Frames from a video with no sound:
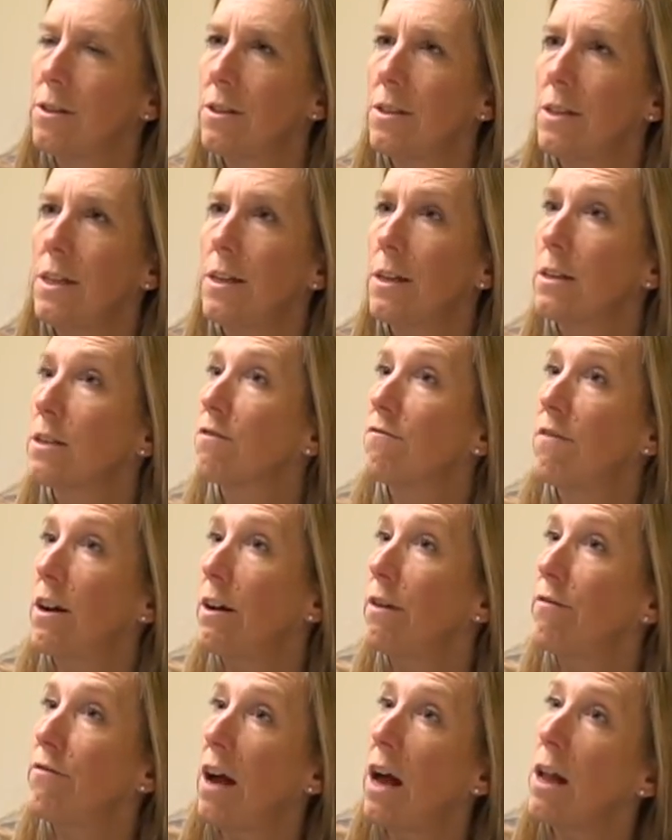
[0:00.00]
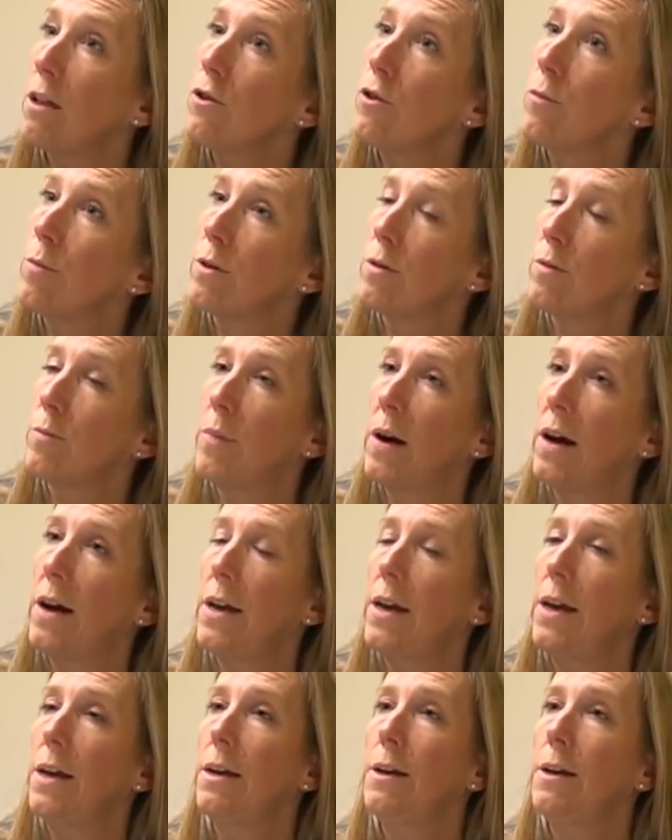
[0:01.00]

seen as very valuable by